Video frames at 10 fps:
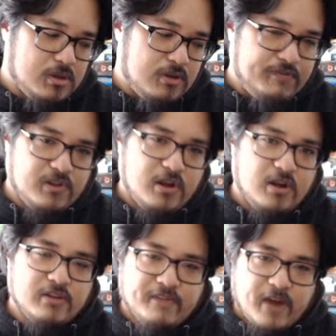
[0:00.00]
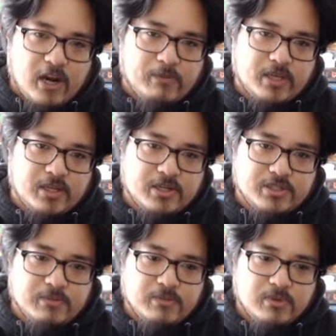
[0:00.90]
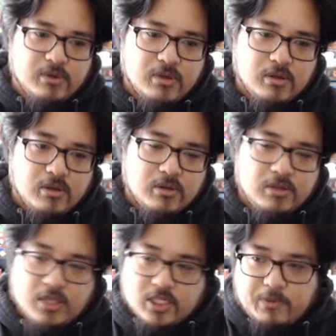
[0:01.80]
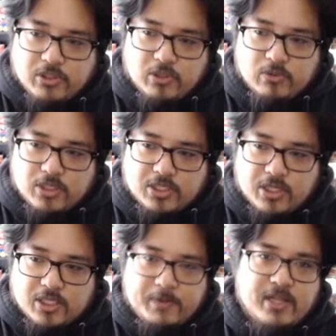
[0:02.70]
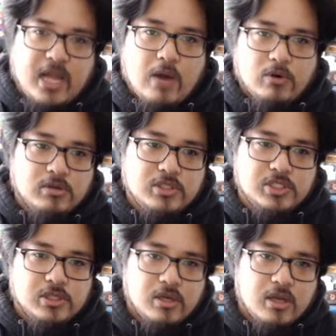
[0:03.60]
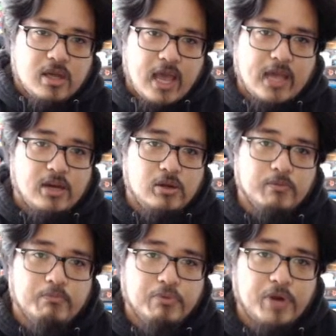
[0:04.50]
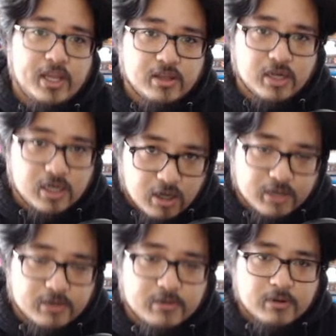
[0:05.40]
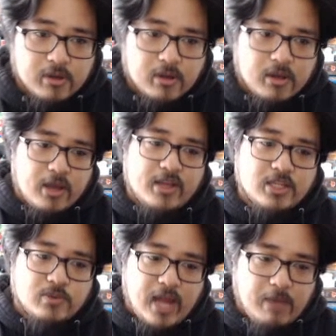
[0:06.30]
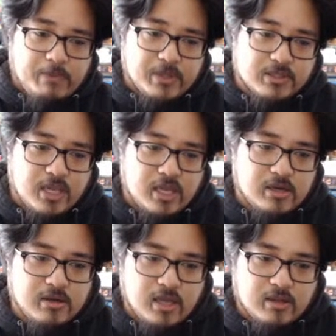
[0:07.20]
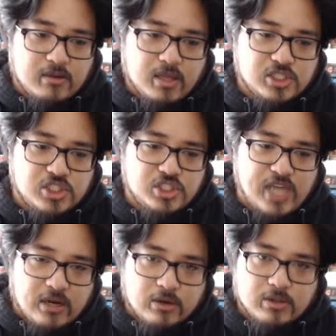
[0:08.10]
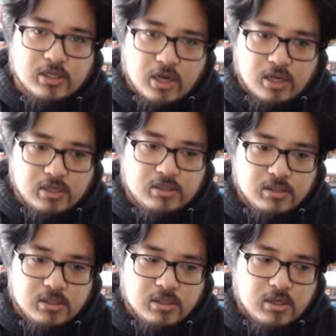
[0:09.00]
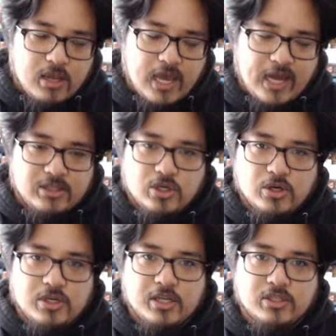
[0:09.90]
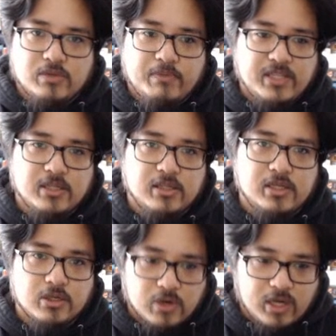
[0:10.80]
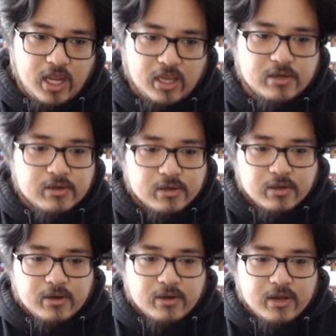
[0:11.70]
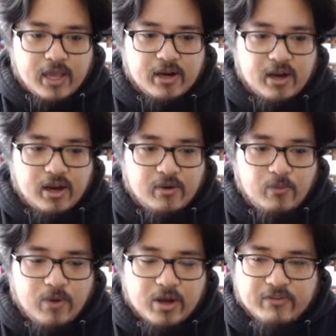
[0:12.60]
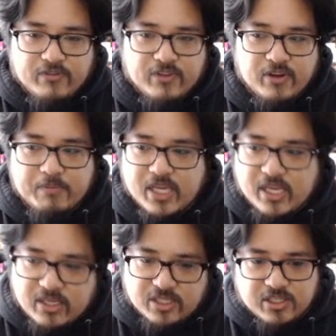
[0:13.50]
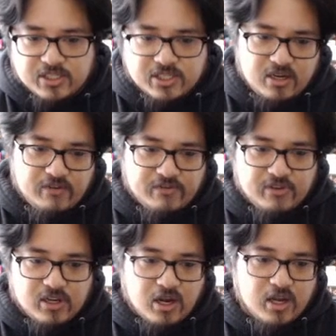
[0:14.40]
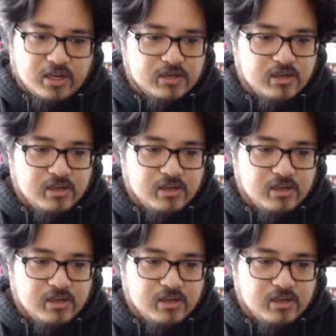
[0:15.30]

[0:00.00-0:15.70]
flaw in the firing mechanism, the explosion will just expand outwards and it'll break the gun. And that's what happened. It shattered the gun and it turned it into basically a grenade. And one of the pieces of the gun